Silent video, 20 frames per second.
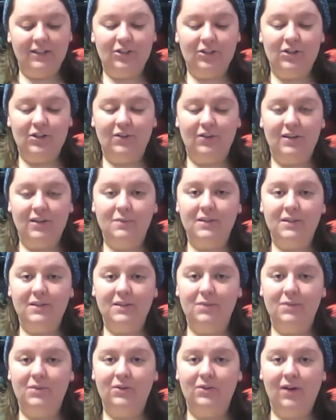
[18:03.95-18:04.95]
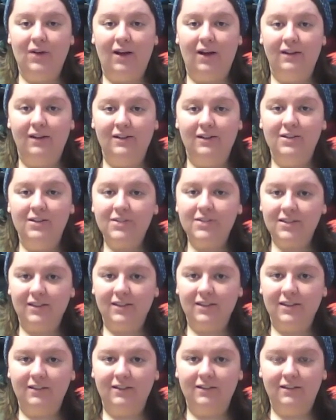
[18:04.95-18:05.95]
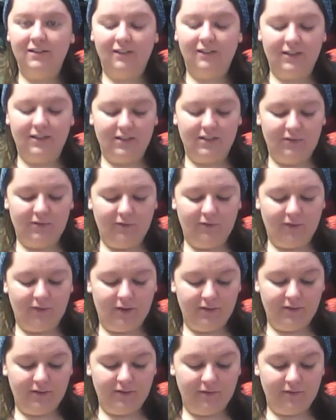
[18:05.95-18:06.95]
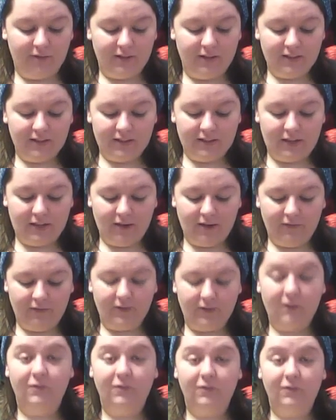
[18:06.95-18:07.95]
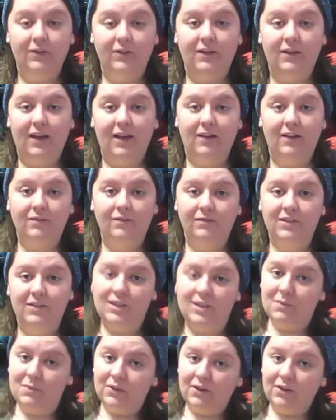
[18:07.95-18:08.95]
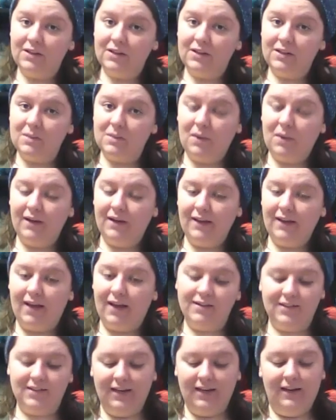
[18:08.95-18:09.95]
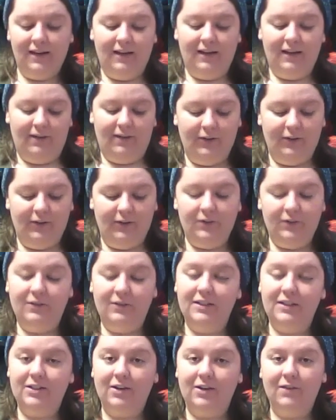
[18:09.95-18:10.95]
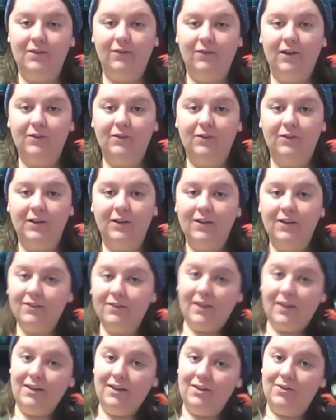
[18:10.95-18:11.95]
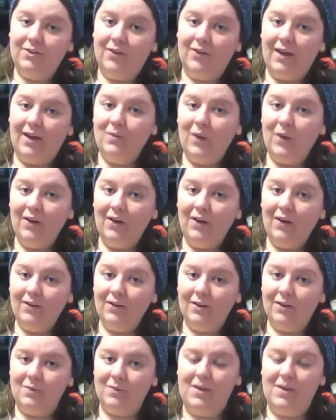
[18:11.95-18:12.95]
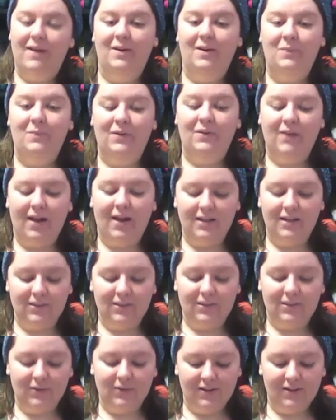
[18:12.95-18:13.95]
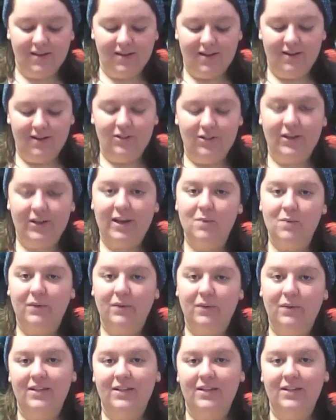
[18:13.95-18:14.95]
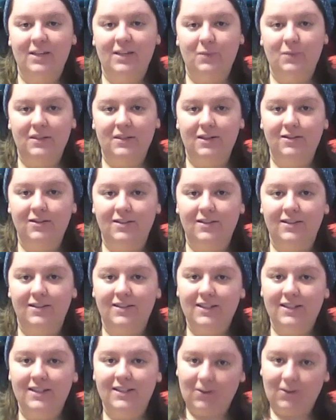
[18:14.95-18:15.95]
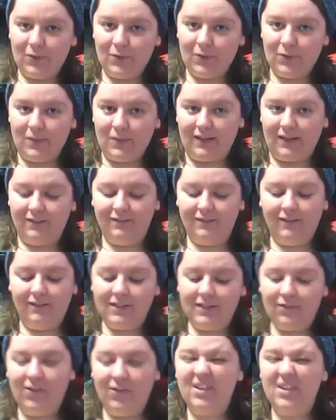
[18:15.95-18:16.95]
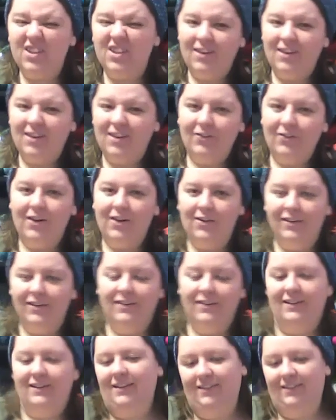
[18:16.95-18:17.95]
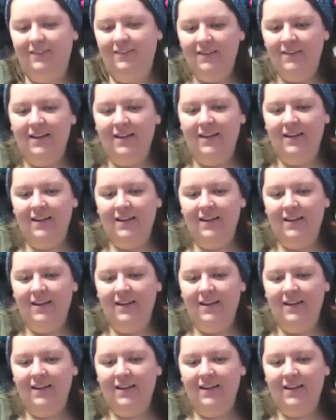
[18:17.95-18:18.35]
to show them some new colors and lots of new fun stuff, and hopefully they stumble across the podcast. If you're a new Instagram follower, thank you and welcome. I hope you guys will check out previous episodes and stick with me. Lots of fun stuff going on here.